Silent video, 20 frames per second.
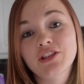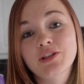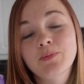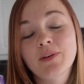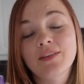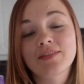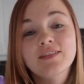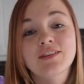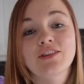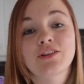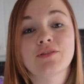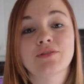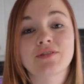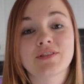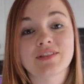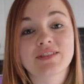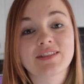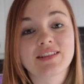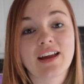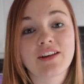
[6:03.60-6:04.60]
Smiths at
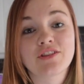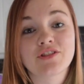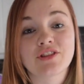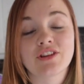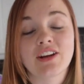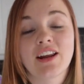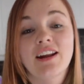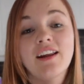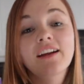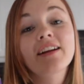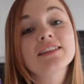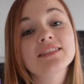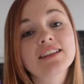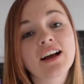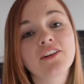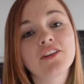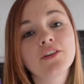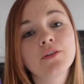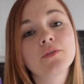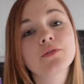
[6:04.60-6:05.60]
Euston Station, and I can
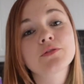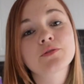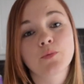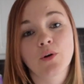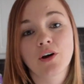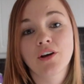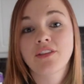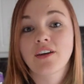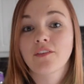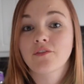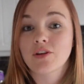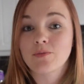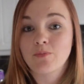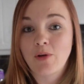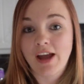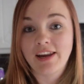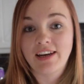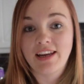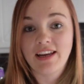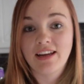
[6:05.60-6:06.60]
tell you it was worth every
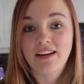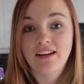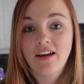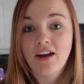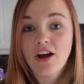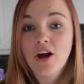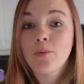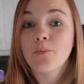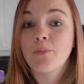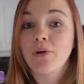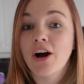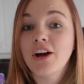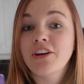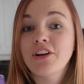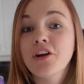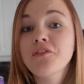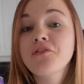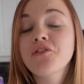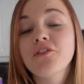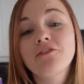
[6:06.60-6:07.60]
penny. But I
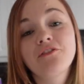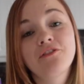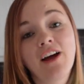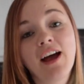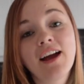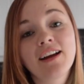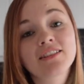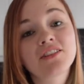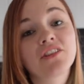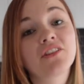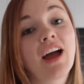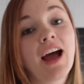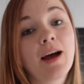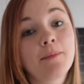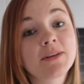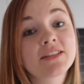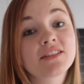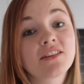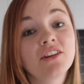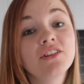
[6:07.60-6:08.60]
know for a fact on
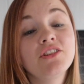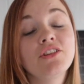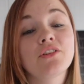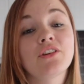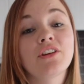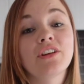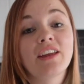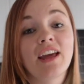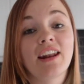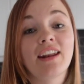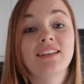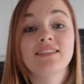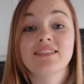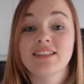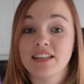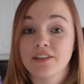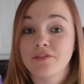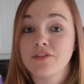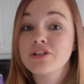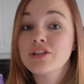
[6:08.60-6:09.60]
Amazon you can get it
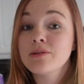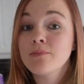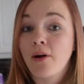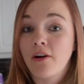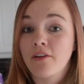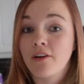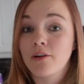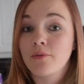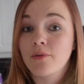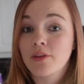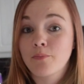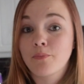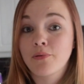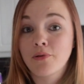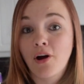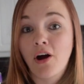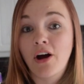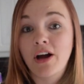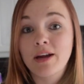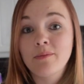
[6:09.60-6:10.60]
delivered tomorrow with
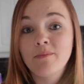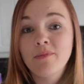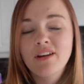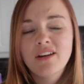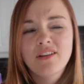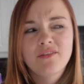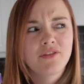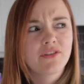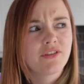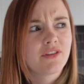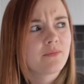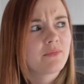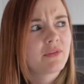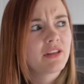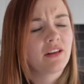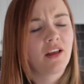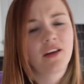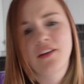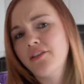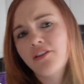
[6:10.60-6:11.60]
Prime for
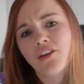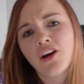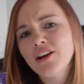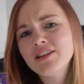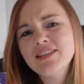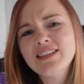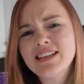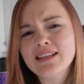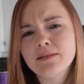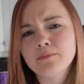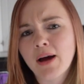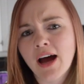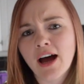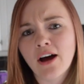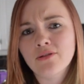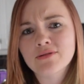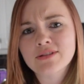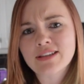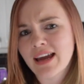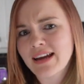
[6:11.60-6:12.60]
something like
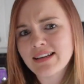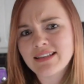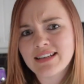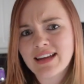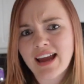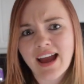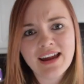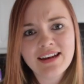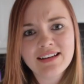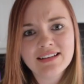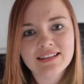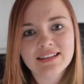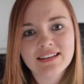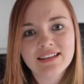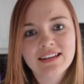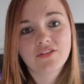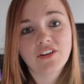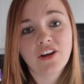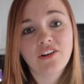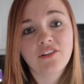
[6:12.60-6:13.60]
£13.88,
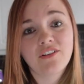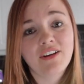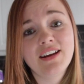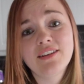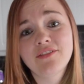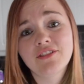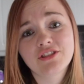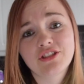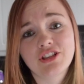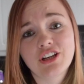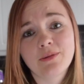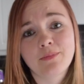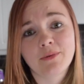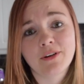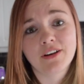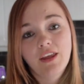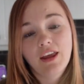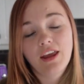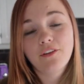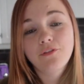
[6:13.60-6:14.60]
so even
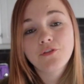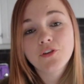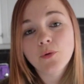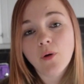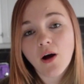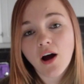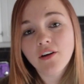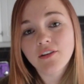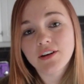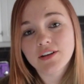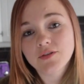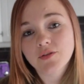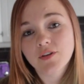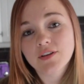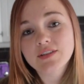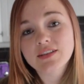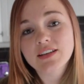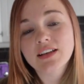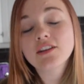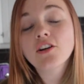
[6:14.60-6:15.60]
cheaper. If you are
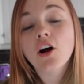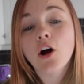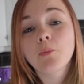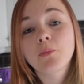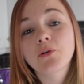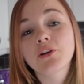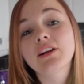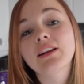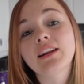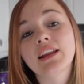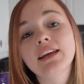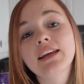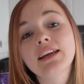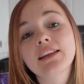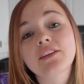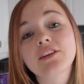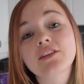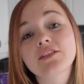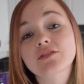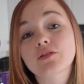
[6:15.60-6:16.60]
interested, I'll put a link
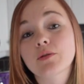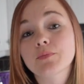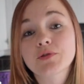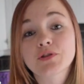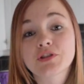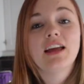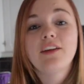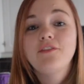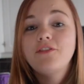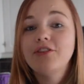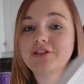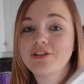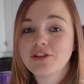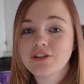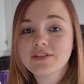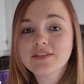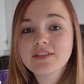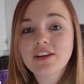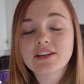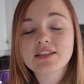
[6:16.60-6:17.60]
in the description. If you do
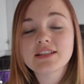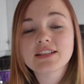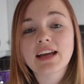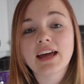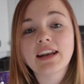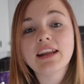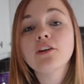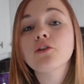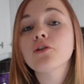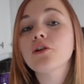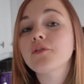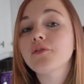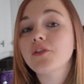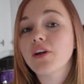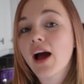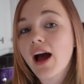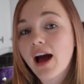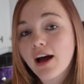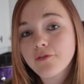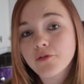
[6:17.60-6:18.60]
decide to get it, or if you
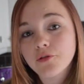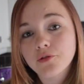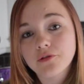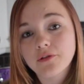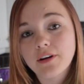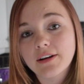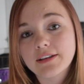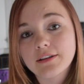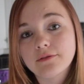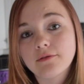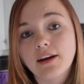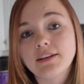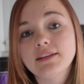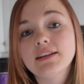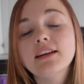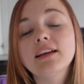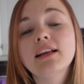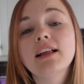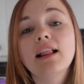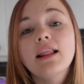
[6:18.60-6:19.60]
have already read
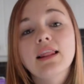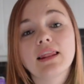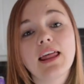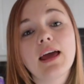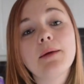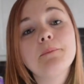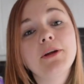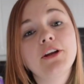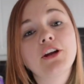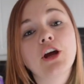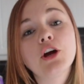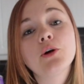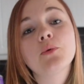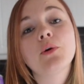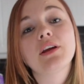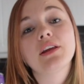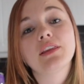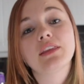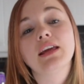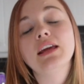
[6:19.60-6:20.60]
it, let me know
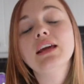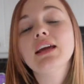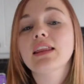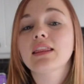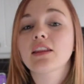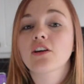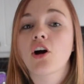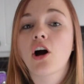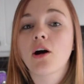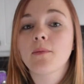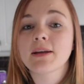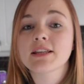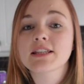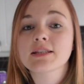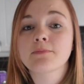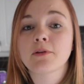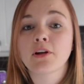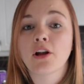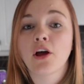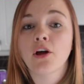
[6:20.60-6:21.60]
what you think in the comments
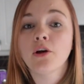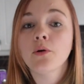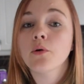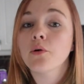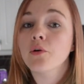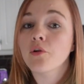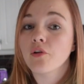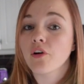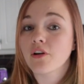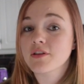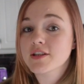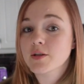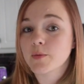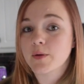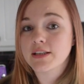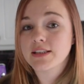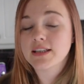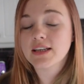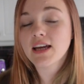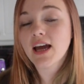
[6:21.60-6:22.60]
below, or on
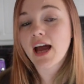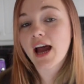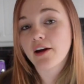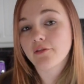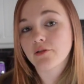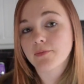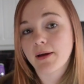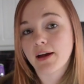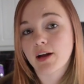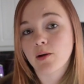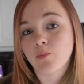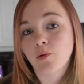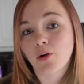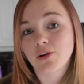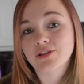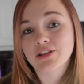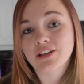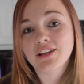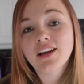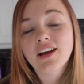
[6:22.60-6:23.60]
Twitter
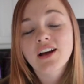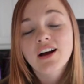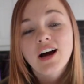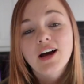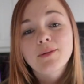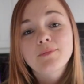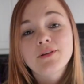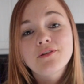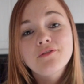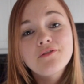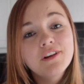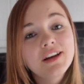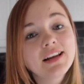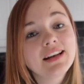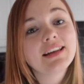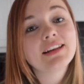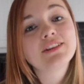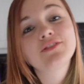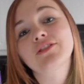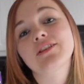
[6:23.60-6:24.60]
@RebeccaBrocton. I'd be
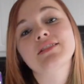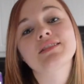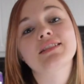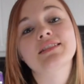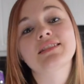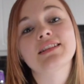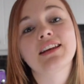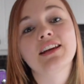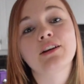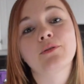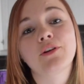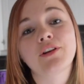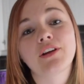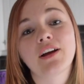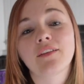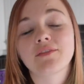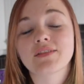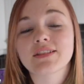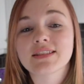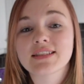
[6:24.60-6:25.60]
really interested to hear what you
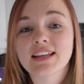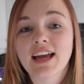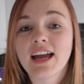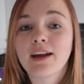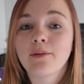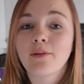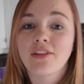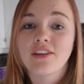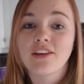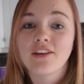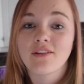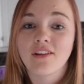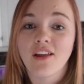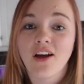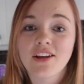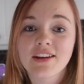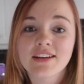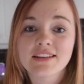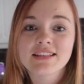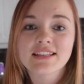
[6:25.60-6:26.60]
have to say, whether you
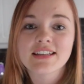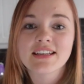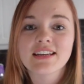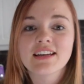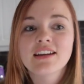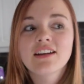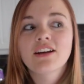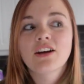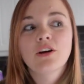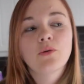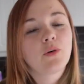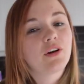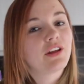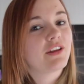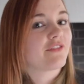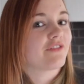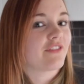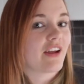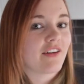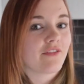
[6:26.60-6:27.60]
liked it, what
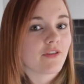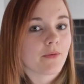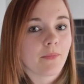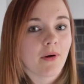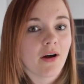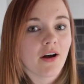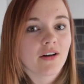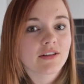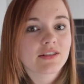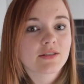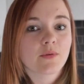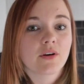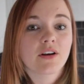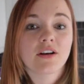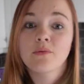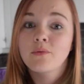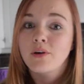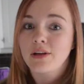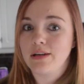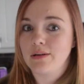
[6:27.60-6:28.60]
your favourite parts
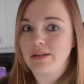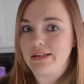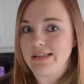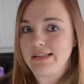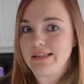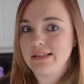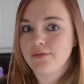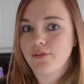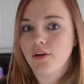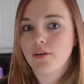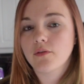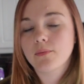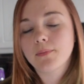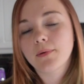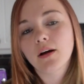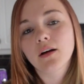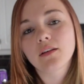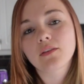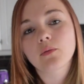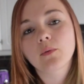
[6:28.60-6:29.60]
were, what your least favourite
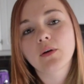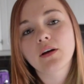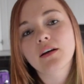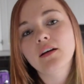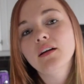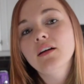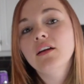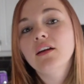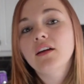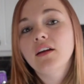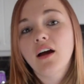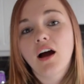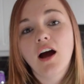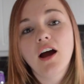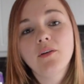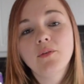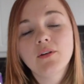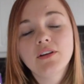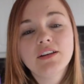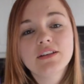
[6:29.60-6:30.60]
parts were.
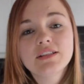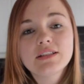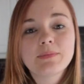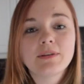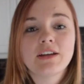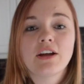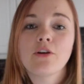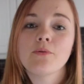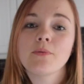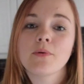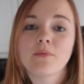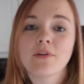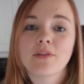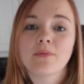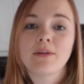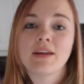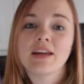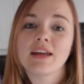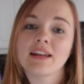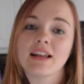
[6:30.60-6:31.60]
I want you to be open with
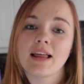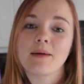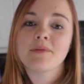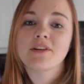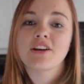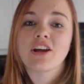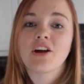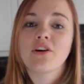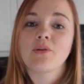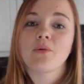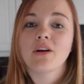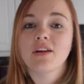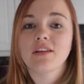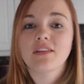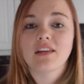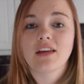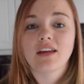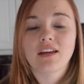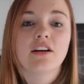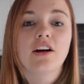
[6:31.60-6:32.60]
me and let me know what you
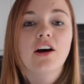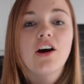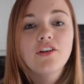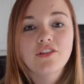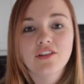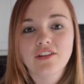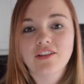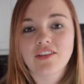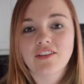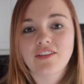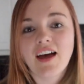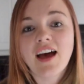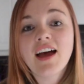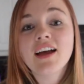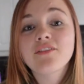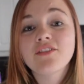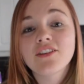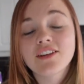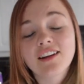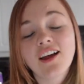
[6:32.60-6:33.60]
think. Other than that,
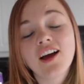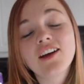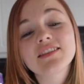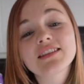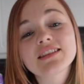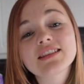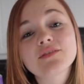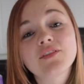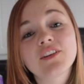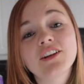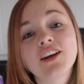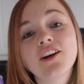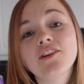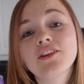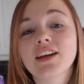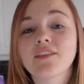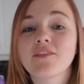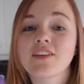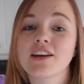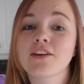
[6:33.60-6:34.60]
if you like this video,
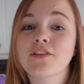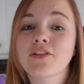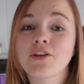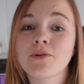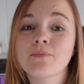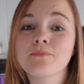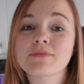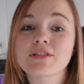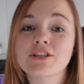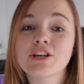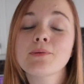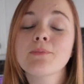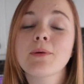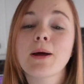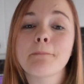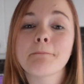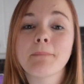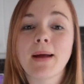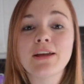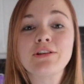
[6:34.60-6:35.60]
give it a thumbs up
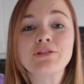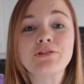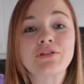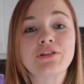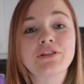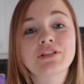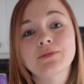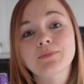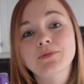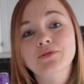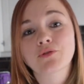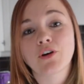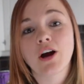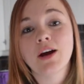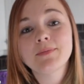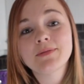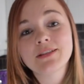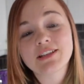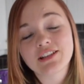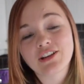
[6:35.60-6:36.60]
and make sure you
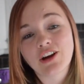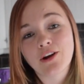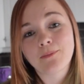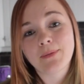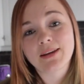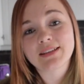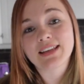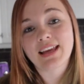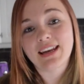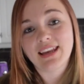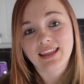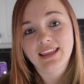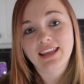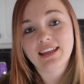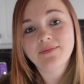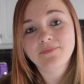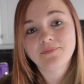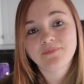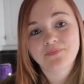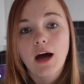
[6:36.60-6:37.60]
subscribe so you don't miss
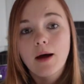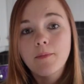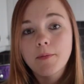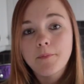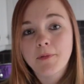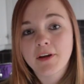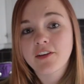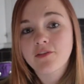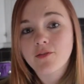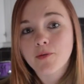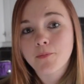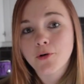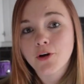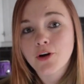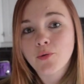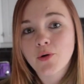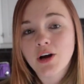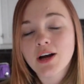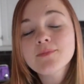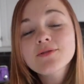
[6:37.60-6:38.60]
anything. I'm a bit of a
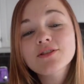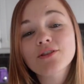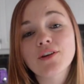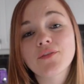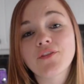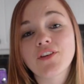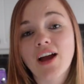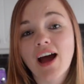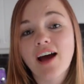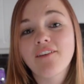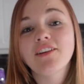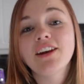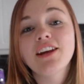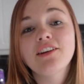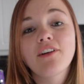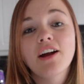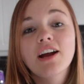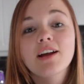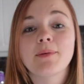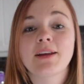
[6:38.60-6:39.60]
bookworm, so if you have any
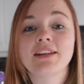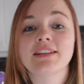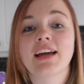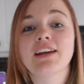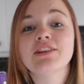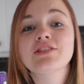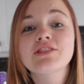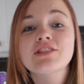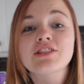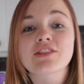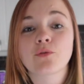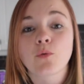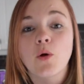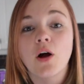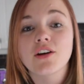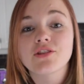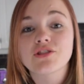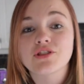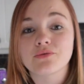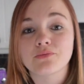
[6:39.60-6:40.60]
recommendations of what
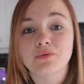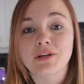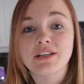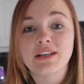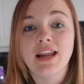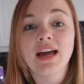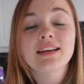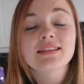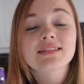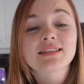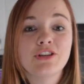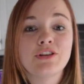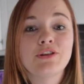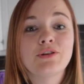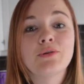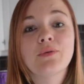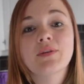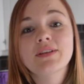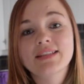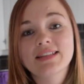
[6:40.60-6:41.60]
I should read next,
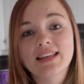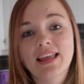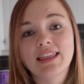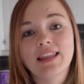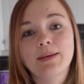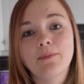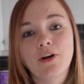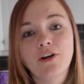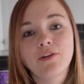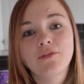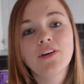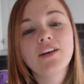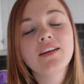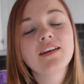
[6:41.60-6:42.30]
do send them over.